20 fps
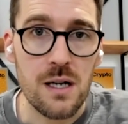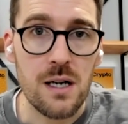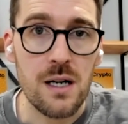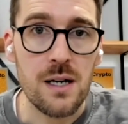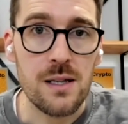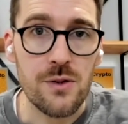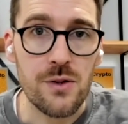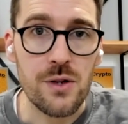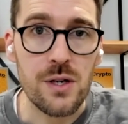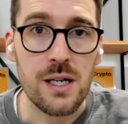
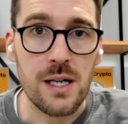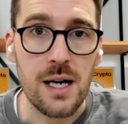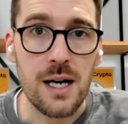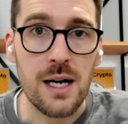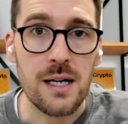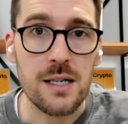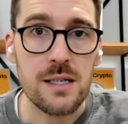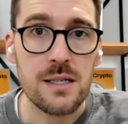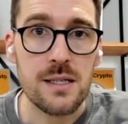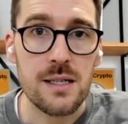looking
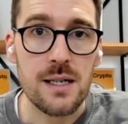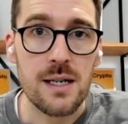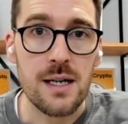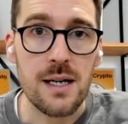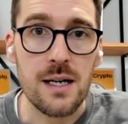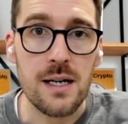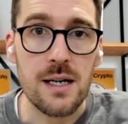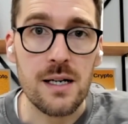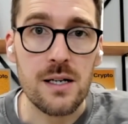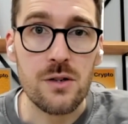at
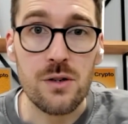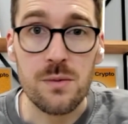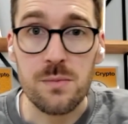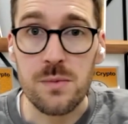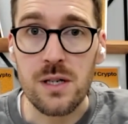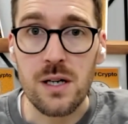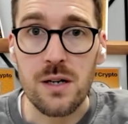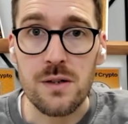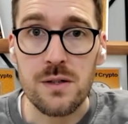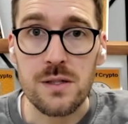
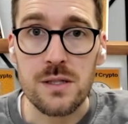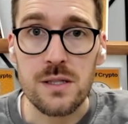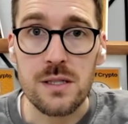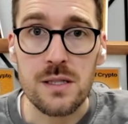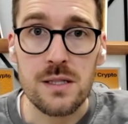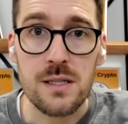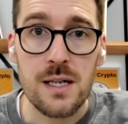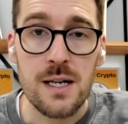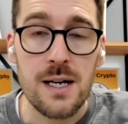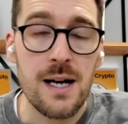cryptocurrencies.